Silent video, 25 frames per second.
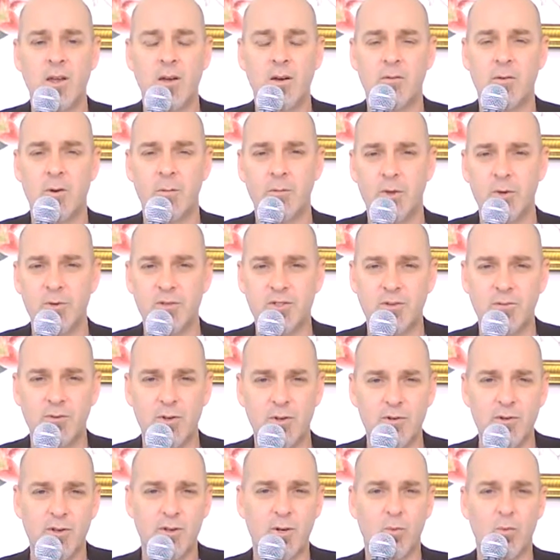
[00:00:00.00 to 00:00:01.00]
from those of you
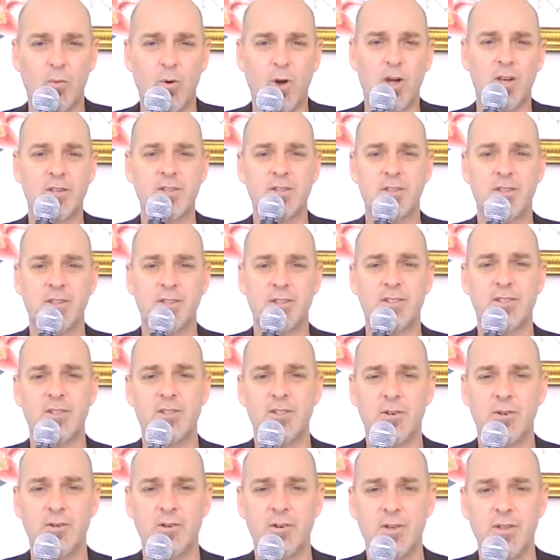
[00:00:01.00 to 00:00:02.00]
that are watching this
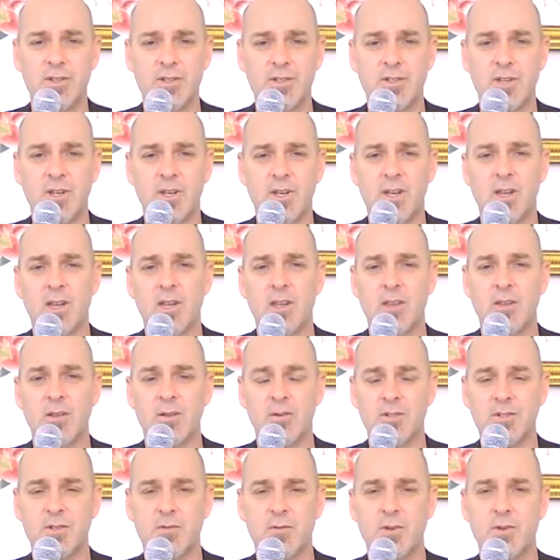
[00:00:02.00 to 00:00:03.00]
series and
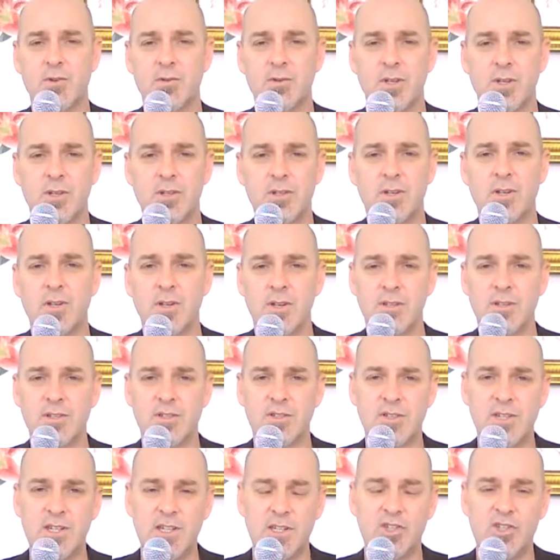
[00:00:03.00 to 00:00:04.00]
those of you that uh, this
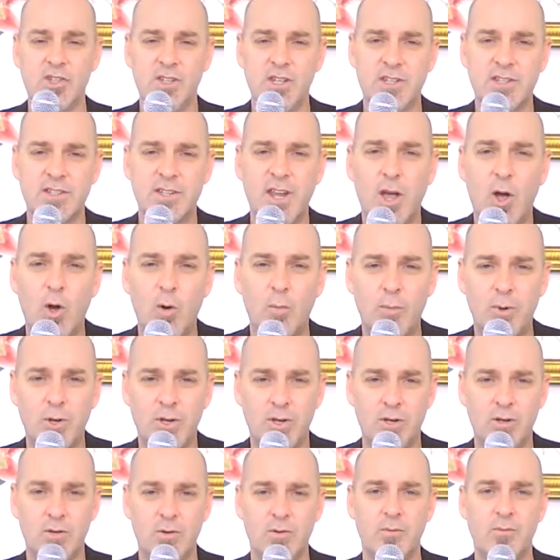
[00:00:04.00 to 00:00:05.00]
teaching is helping
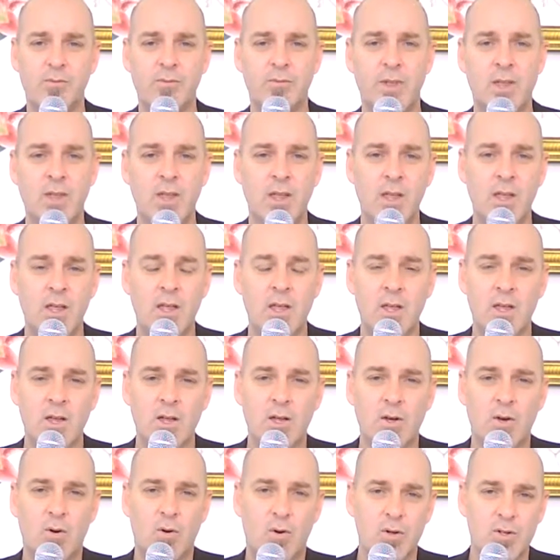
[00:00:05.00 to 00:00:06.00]
you.
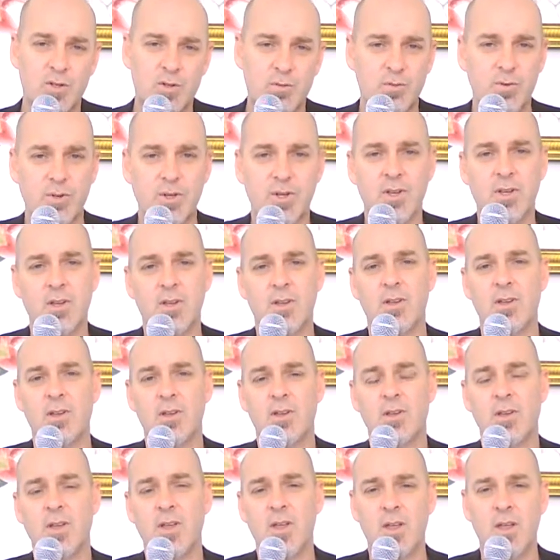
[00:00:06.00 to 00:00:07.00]
Of course, we
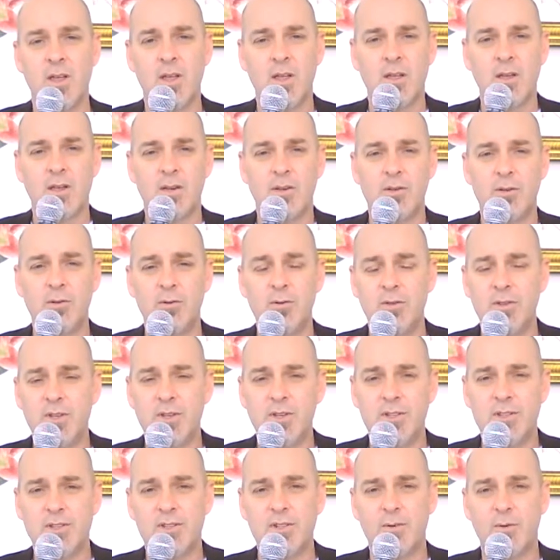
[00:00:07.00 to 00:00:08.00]
do
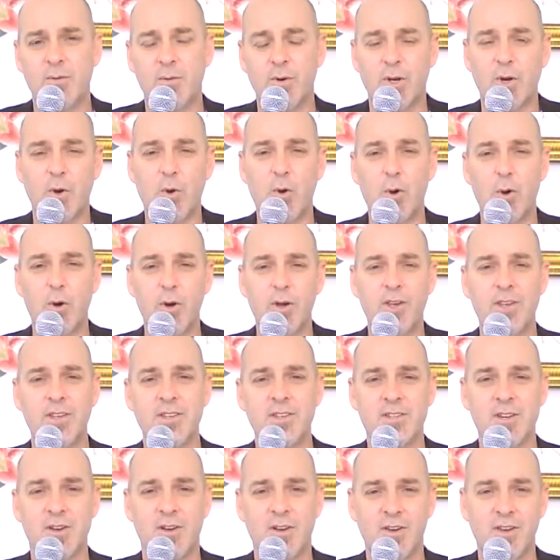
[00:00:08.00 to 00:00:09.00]
these
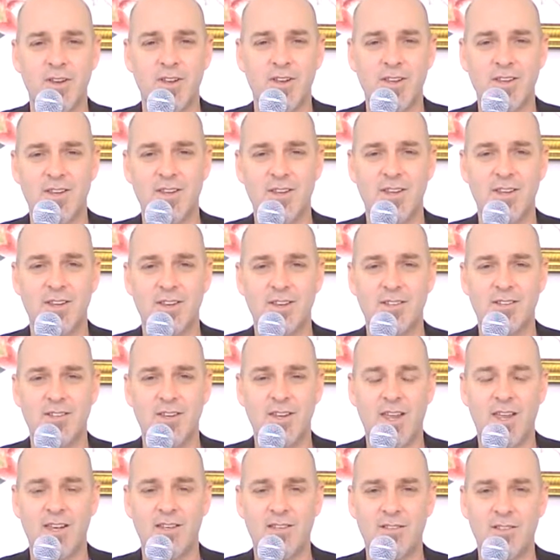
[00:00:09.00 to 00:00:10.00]
recordings on
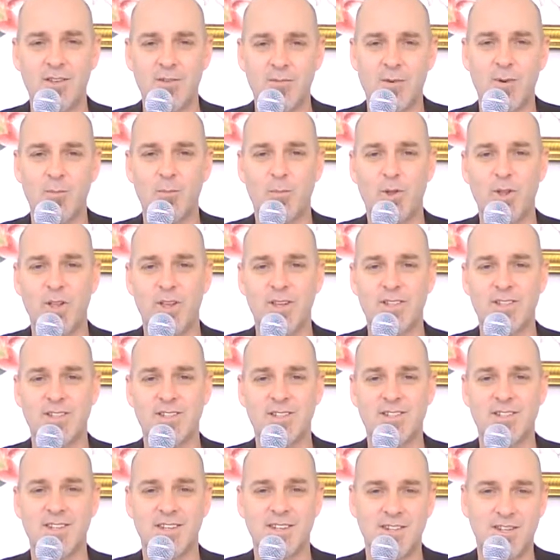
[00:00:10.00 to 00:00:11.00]
at different
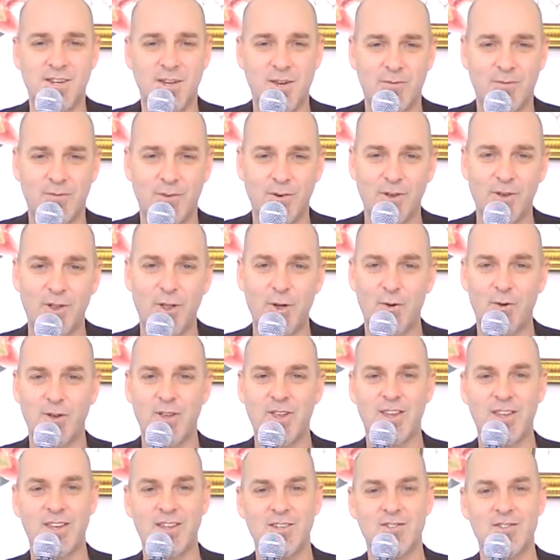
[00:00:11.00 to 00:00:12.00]
places and different
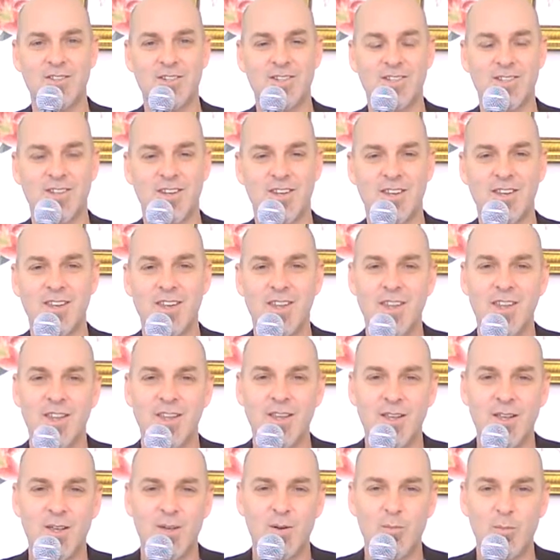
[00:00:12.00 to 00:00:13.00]
locations. I
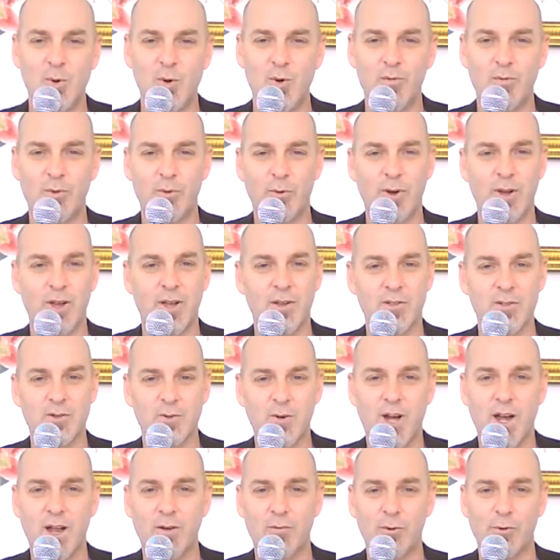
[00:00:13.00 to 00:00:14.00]
move around,
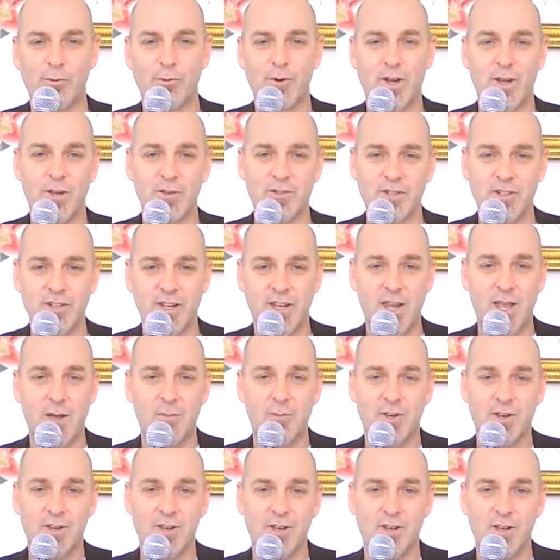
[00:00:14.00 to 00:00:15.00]
travel around. Today I'm
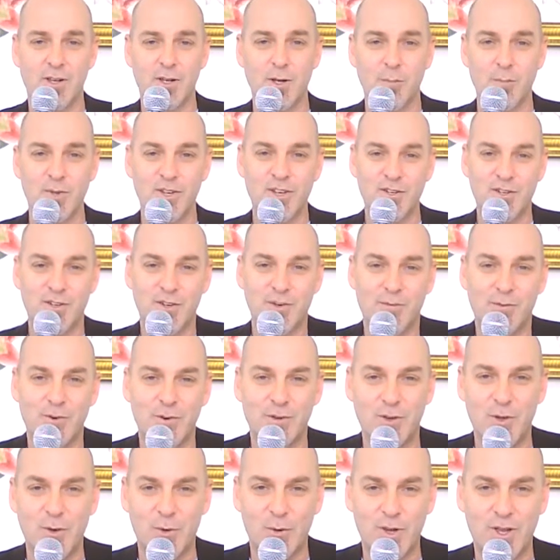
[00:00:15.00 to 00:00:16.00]
in a little bit different
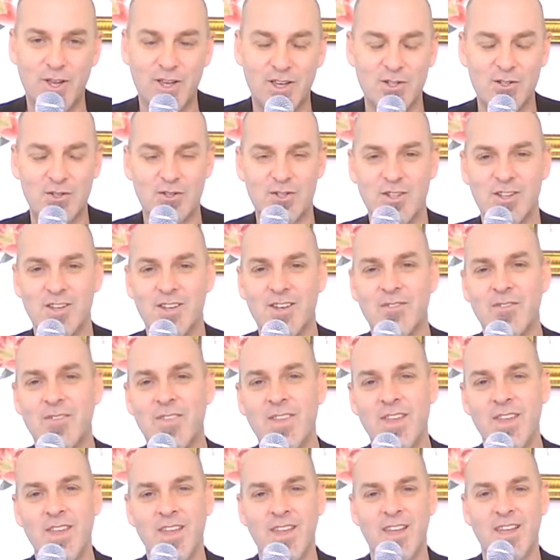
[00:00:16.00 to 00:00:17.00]
location.
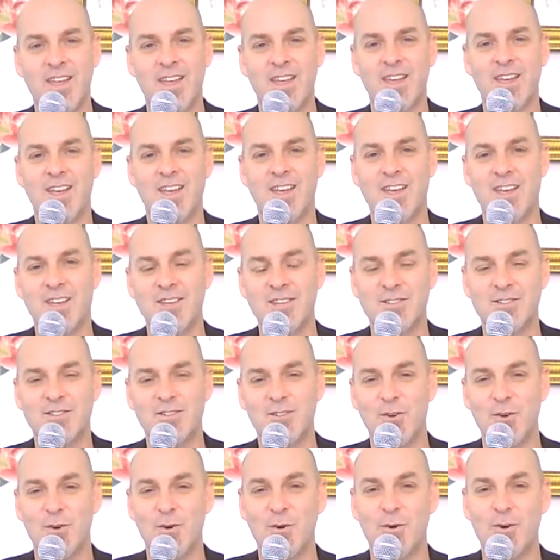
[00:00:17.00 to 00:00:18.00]
And
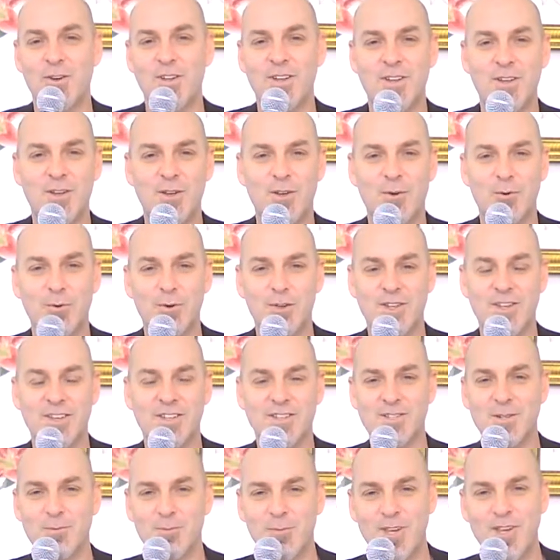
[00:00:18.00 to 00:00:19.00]
so we get
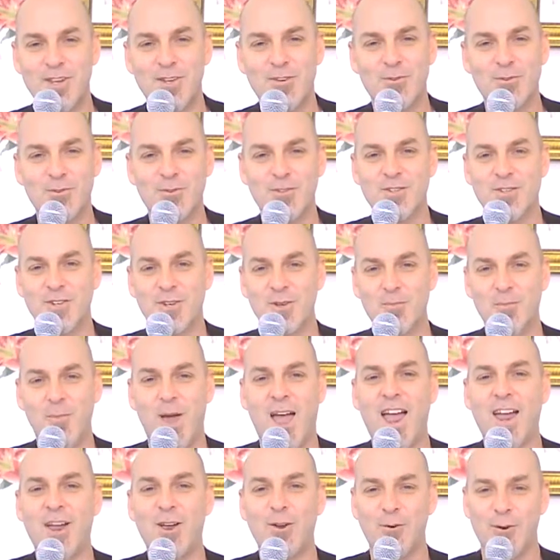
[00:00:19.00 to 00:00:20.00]
some interesting
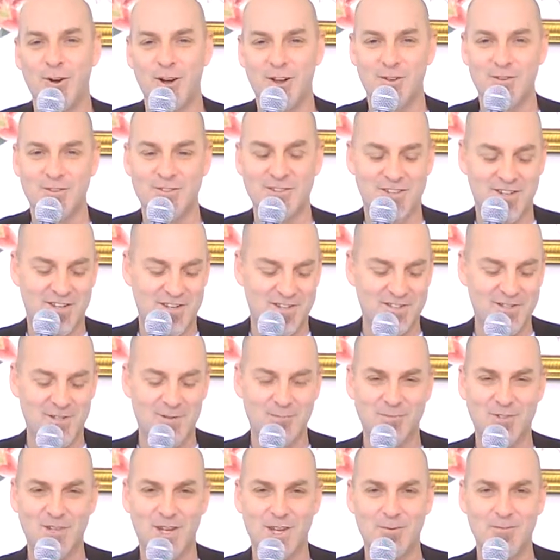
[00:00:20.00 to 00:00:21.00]
backgrounds
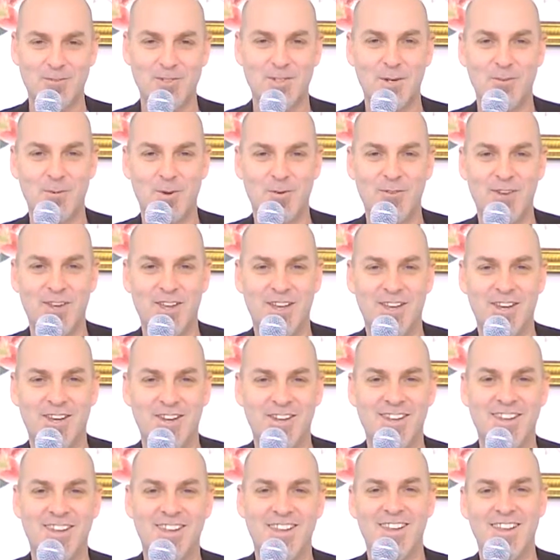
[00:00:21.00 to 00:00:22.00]
sometimes. Some of you had
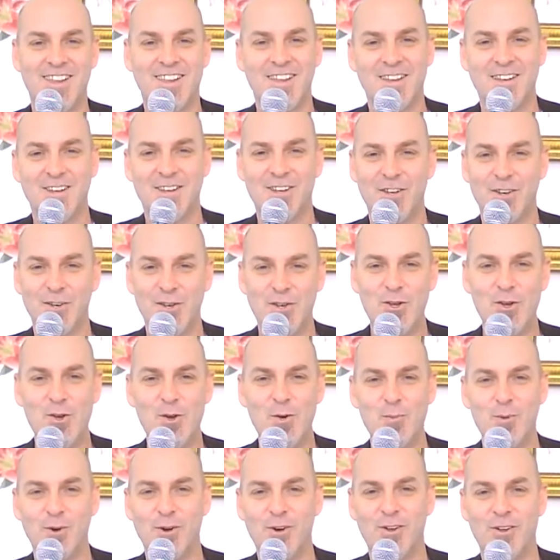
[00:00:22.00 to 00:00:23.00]
little
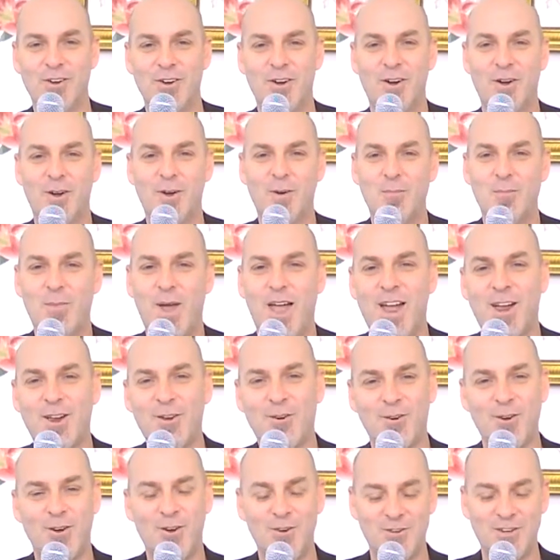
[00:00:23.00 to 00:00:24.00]
humor on our
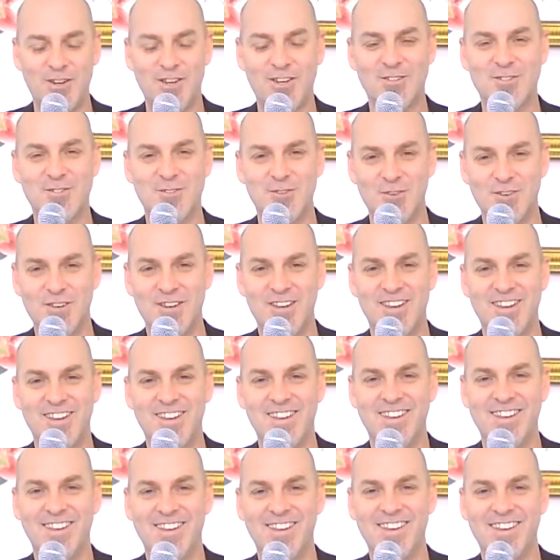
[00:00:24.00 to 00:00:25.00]
background yesterday.
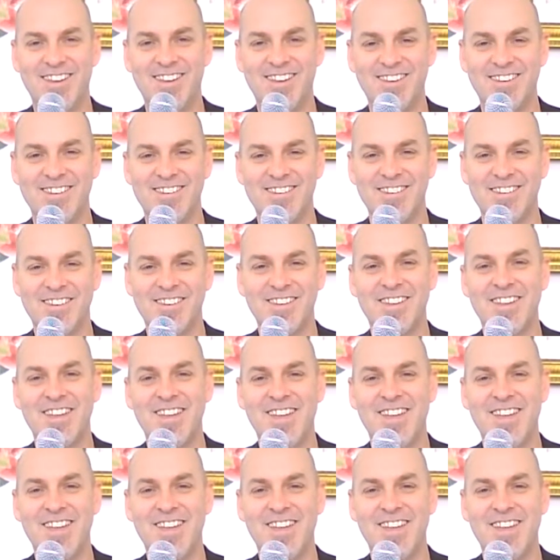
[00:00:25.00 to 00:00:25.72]
And uh,